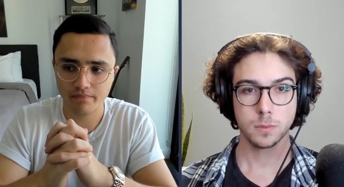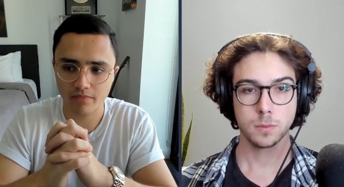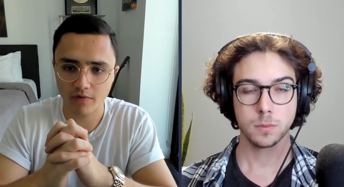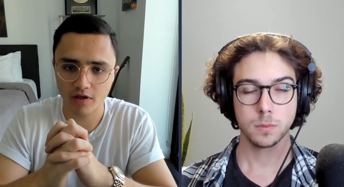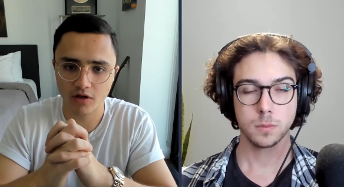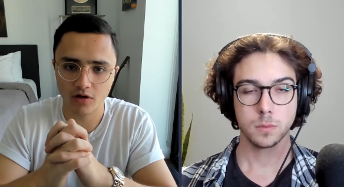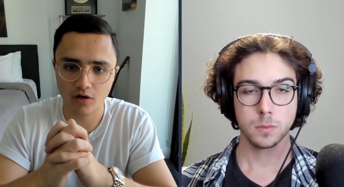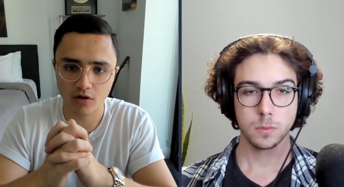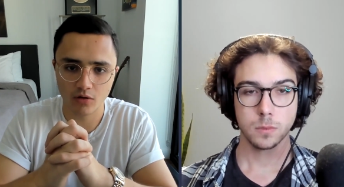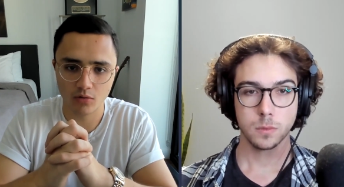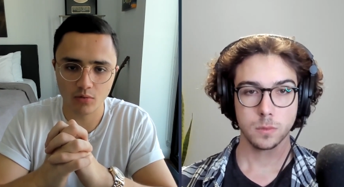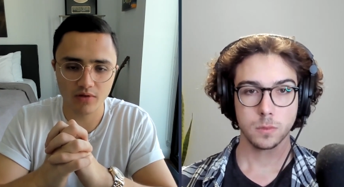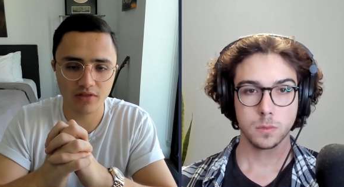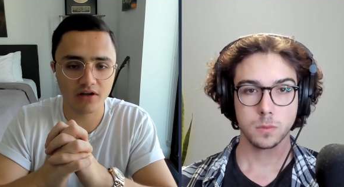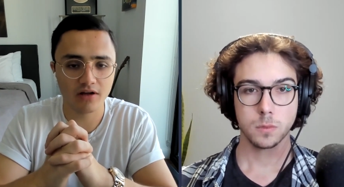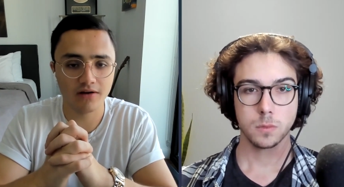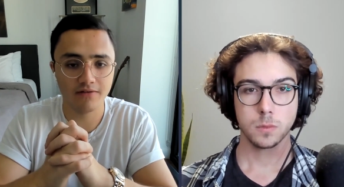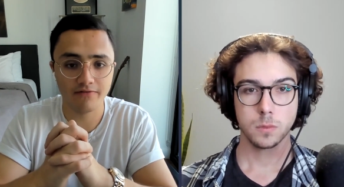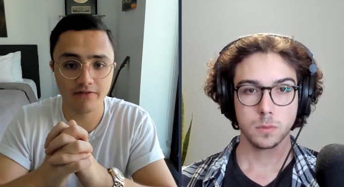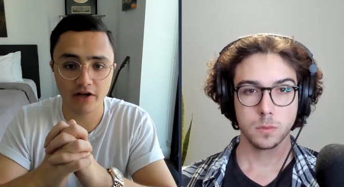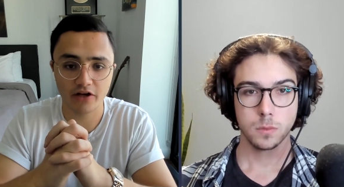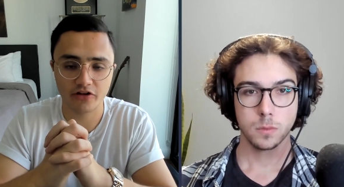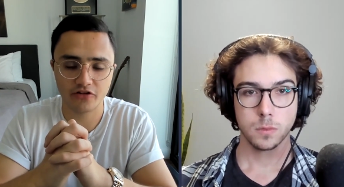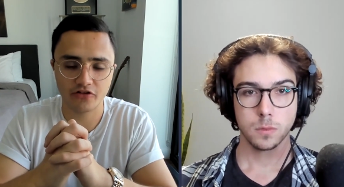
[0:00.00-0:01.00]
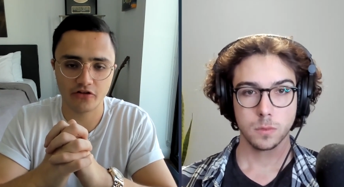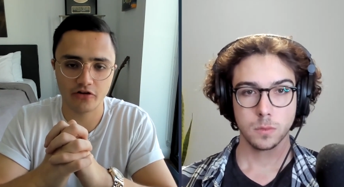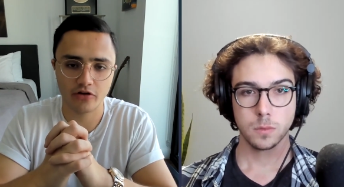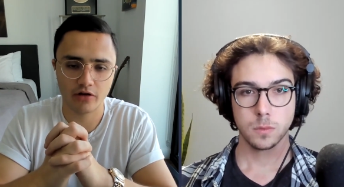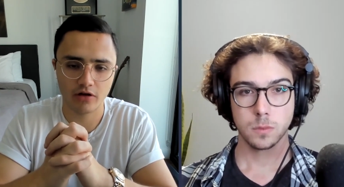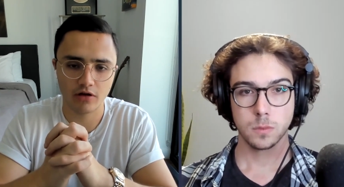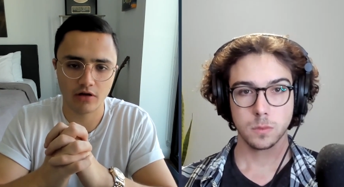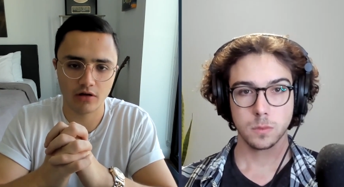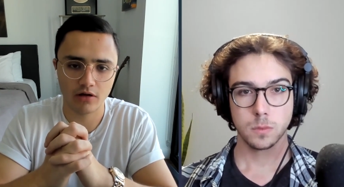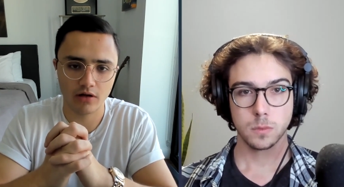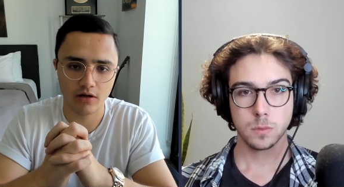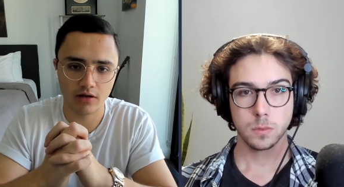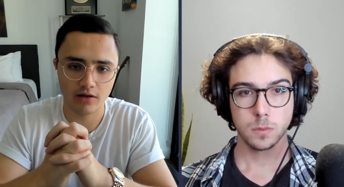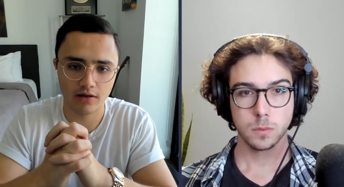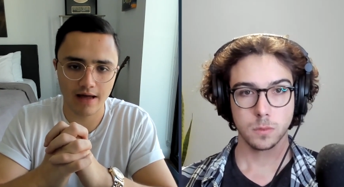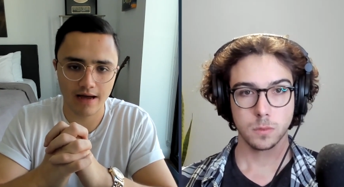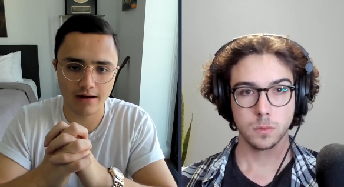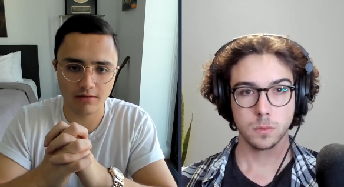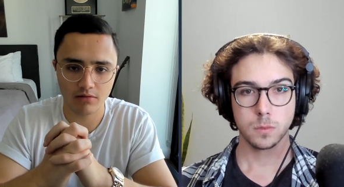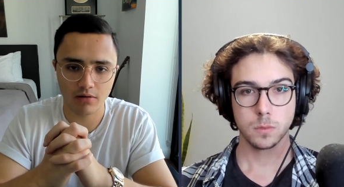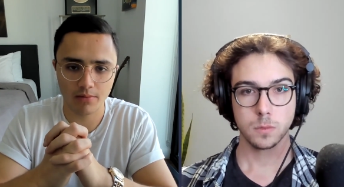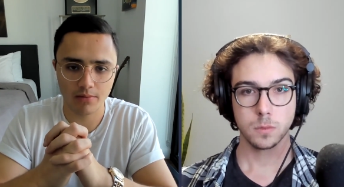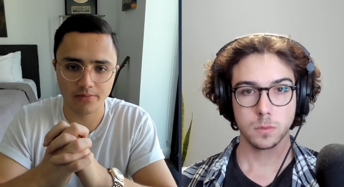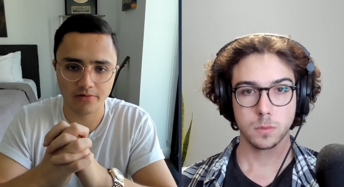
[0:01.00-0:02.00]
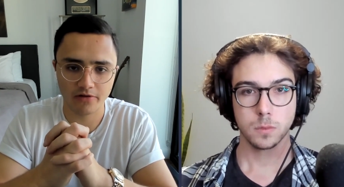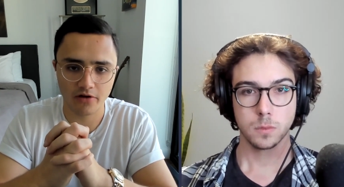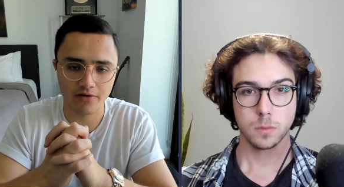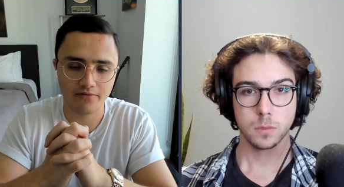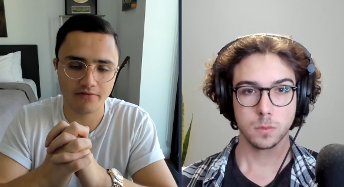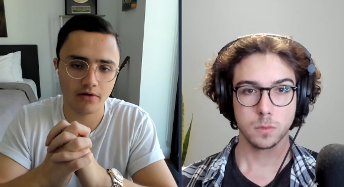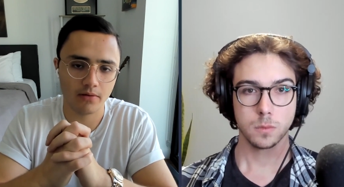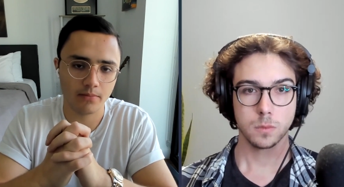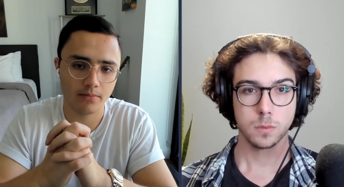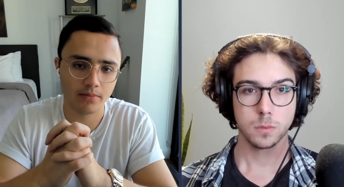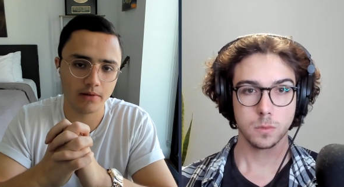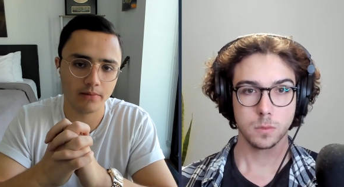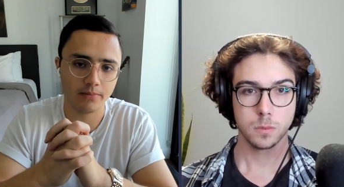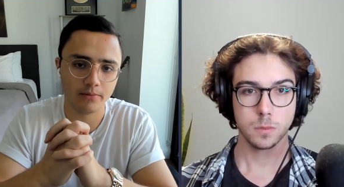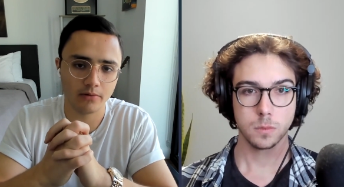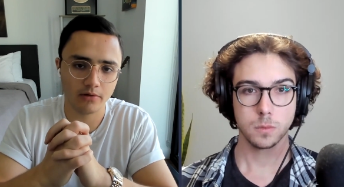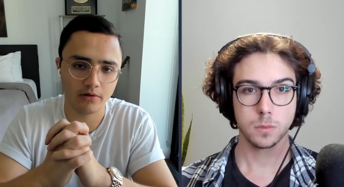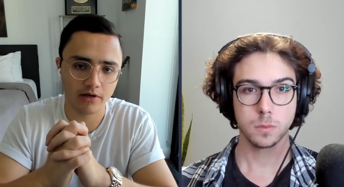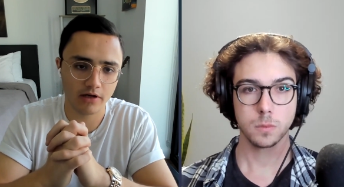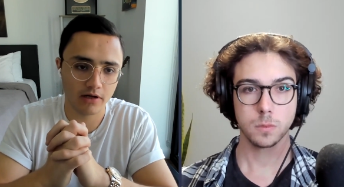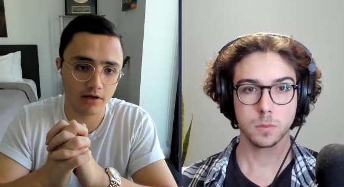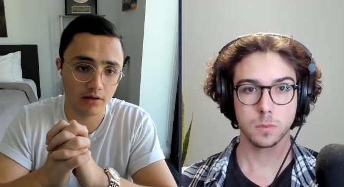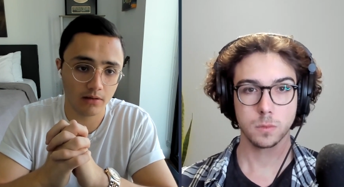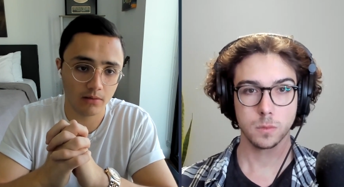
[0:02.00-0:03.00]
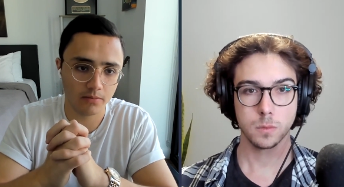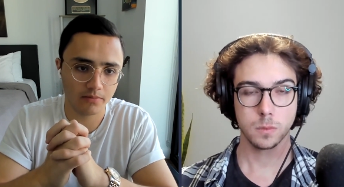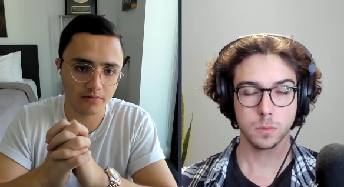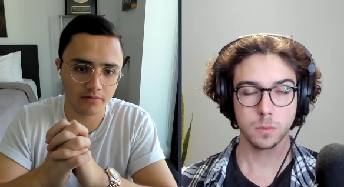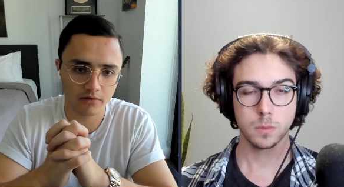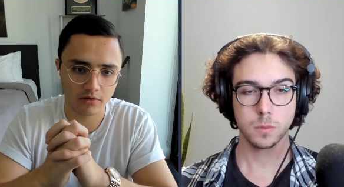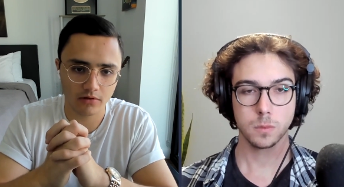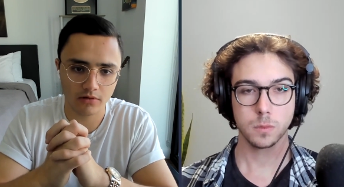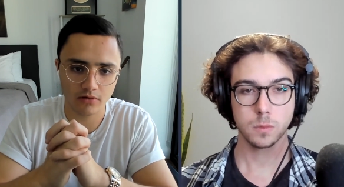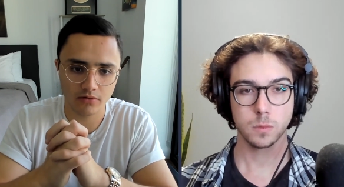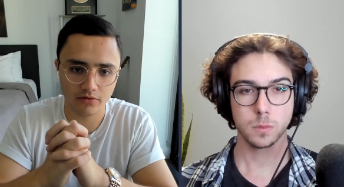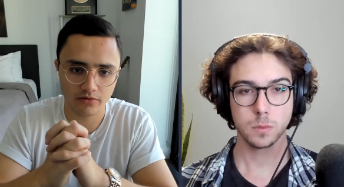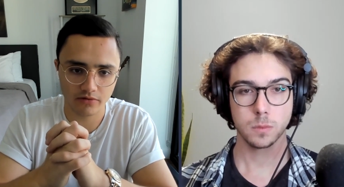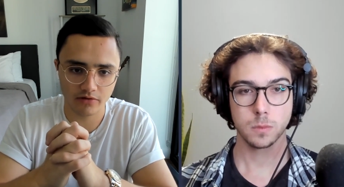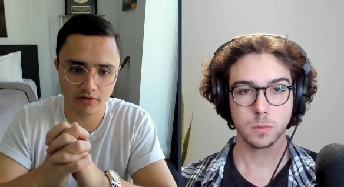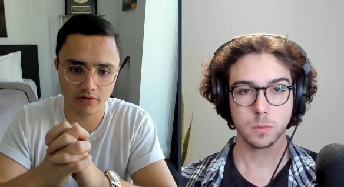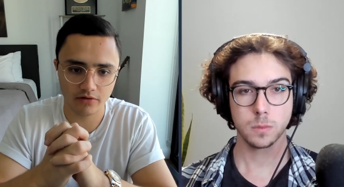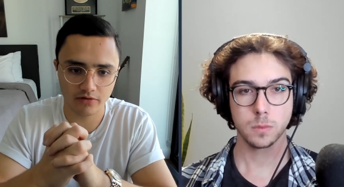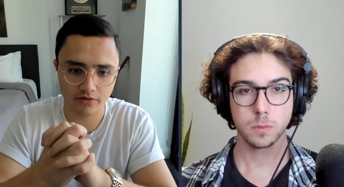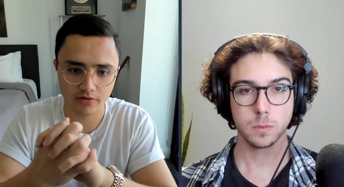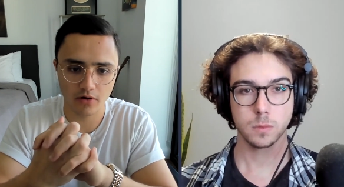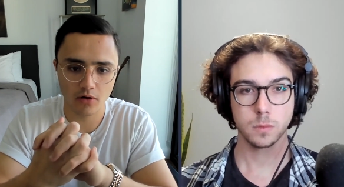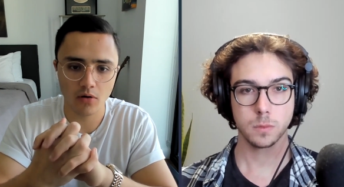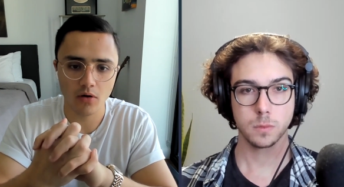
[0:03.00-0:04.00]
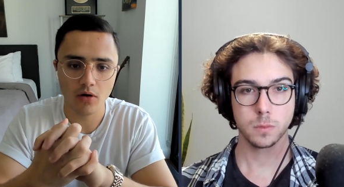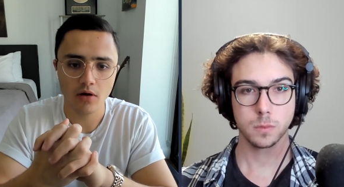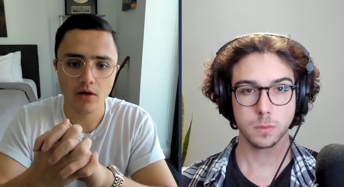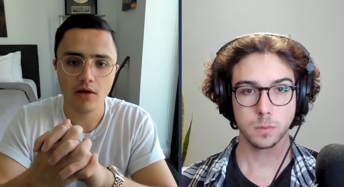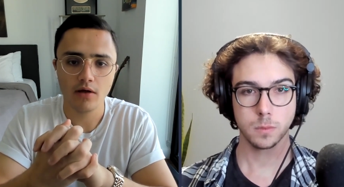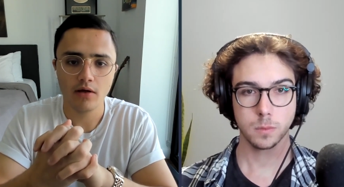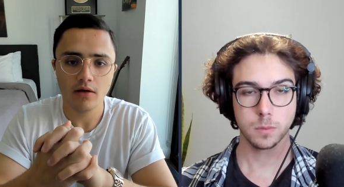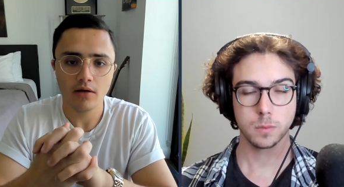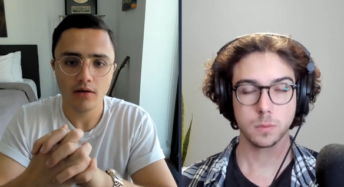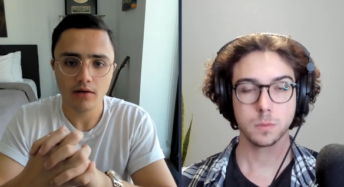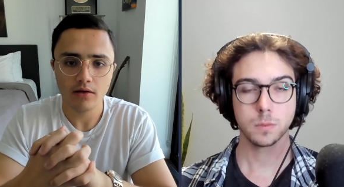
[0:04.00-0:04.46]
Speaker 1: you know, with conviction, and, and that rubs off on people and it helps to close deals. So